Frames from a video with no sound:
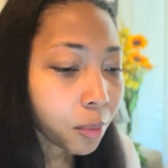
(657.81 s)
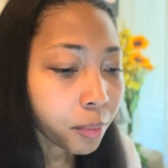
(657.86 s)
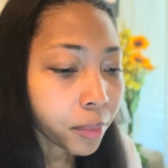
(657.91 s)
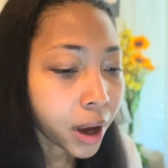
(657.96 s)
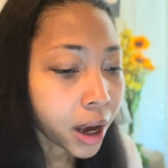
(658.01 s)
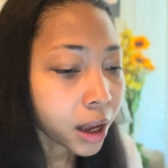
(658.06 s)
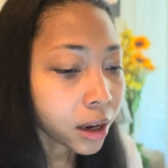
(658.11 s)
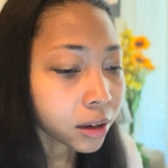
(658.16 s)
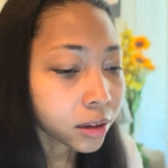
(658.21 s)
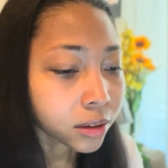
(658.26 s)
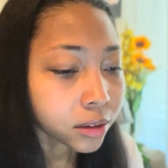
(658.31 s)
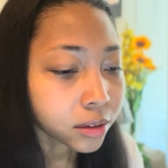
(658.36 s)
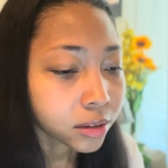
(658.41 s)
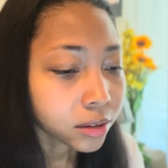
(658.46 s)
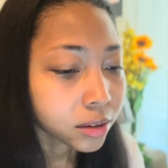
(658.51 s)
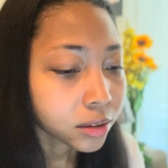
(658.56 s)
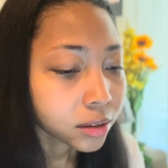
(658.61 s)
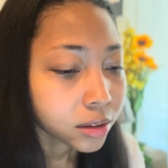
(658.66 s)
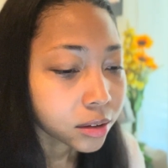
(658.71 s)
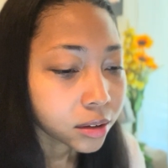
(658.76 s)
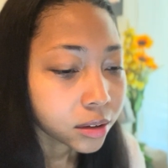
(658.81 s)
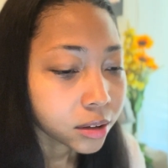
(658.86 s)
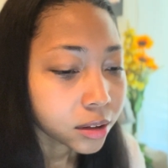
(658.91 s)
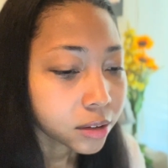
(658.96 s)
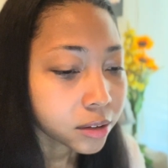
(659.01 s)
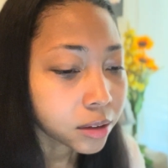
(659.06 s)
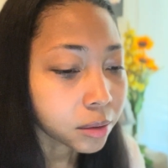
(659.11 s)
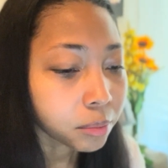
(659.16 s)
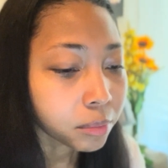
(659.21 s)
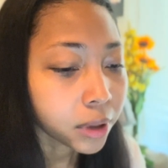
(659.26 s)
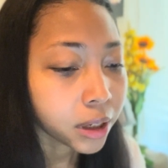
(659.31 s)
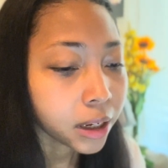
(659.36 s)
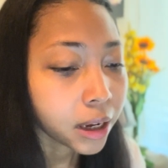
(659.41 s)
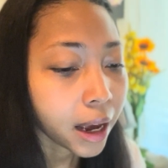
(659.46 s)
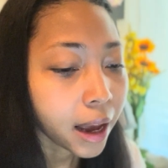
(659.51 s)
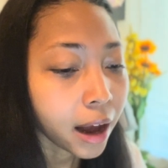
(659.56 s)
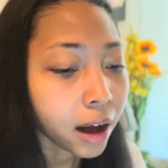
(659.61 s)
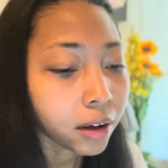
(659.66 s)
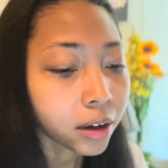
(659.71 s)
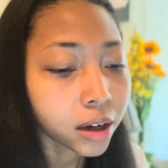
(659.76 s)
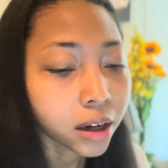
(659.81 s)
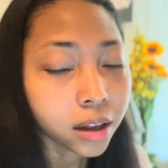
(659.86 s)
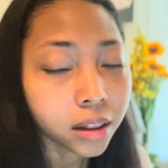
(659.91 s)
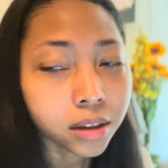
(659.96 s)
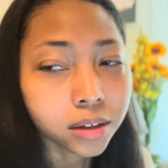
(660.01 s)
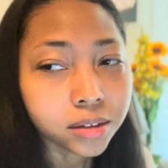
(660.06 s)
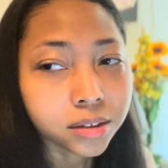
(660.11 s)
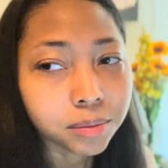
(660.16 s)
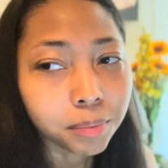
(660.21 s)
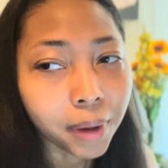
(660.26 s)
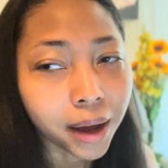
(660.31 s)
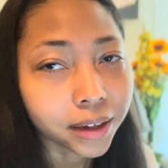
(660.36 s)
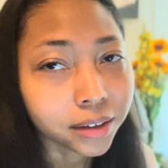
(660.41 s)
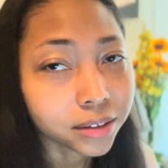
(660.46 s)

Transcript: matter to me how others might